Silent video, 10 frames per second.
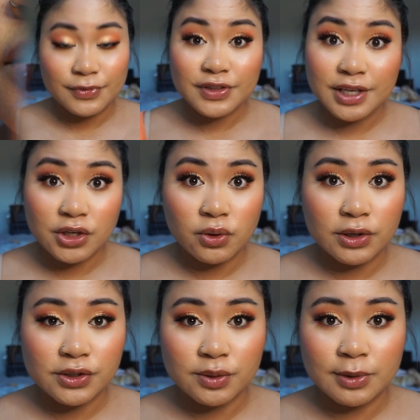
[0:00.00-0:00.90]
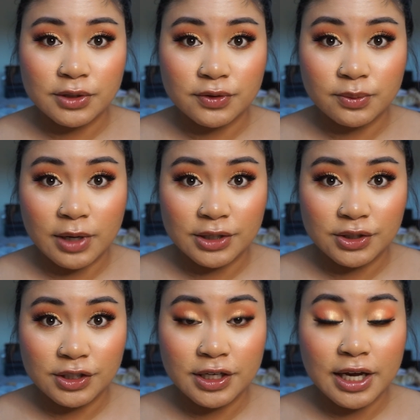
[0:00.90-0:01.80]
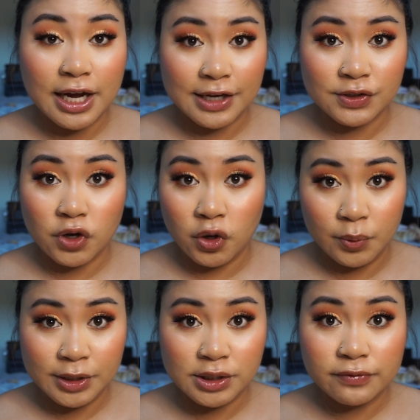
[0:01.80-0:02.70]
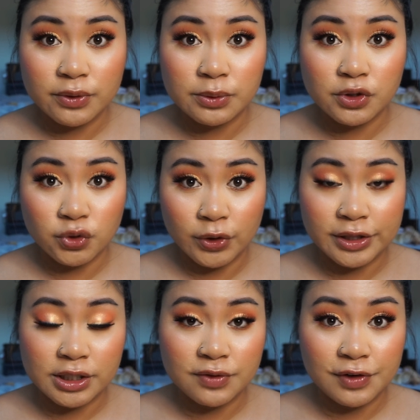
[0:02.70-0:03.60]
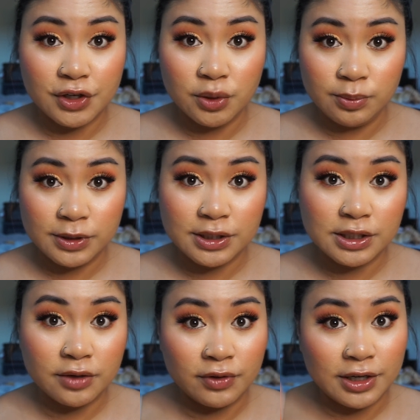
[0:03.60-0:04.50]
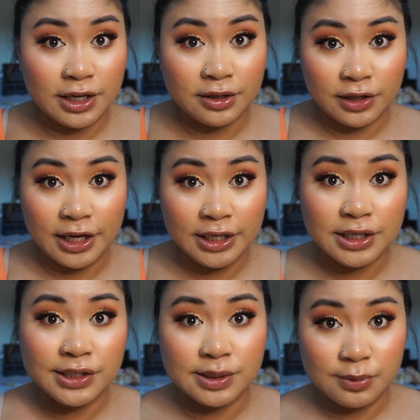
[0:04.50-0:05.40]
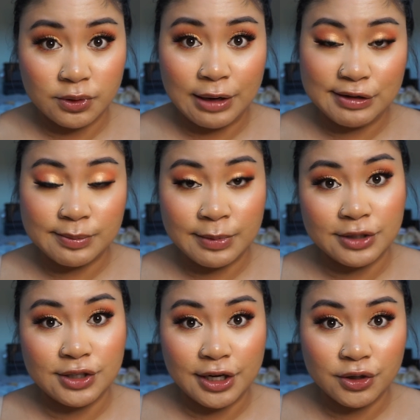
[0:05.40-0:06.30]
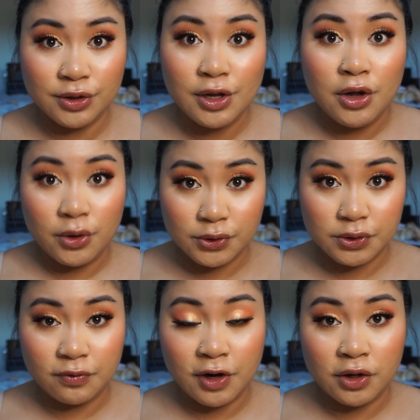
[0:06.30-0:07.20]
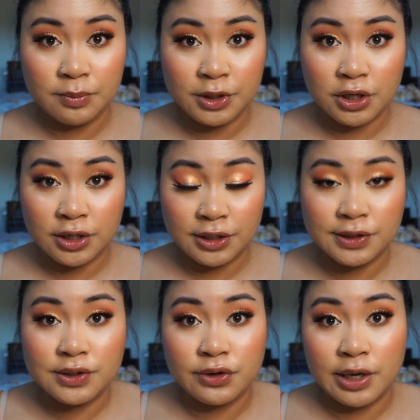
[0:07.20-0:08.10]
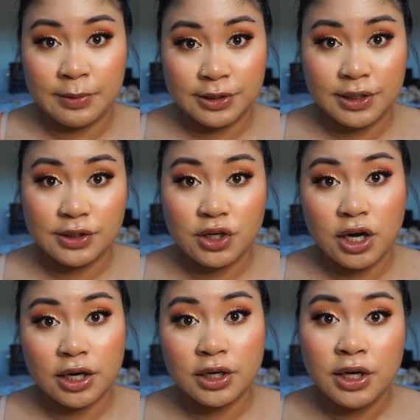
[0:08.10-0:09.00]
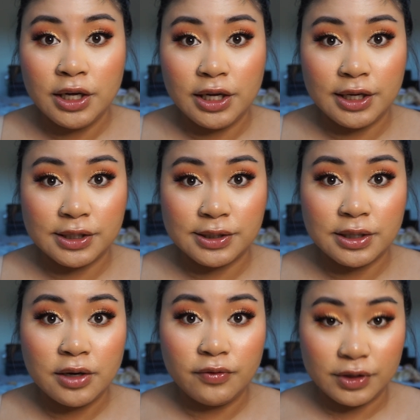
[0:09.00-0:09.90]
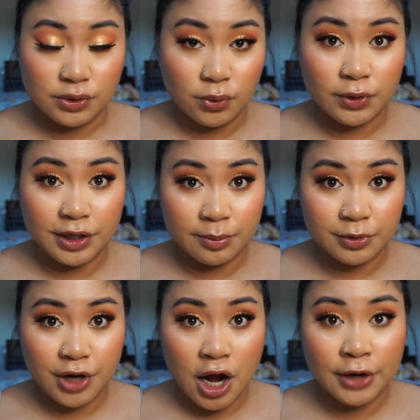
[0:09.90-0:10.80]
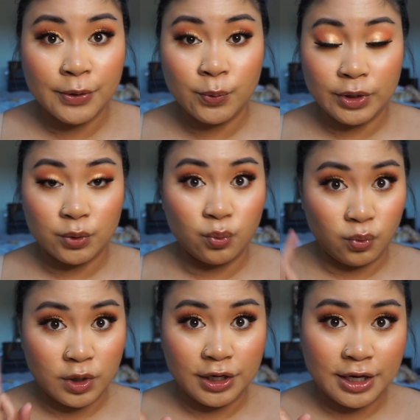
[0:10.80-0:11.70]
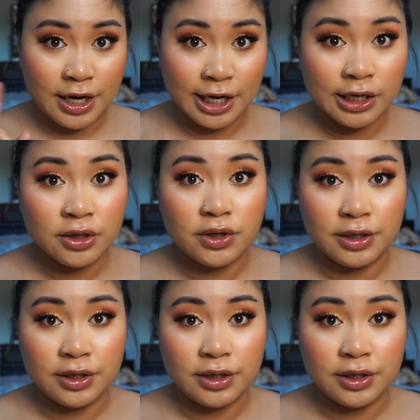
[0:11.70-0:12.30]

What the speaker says: Thank you all so much for watching. As always, if you enjoyed this video, please give it a like and subscribe to my channel. Also follow me on Instagram and TikTok. It's Victoria Briana with one N.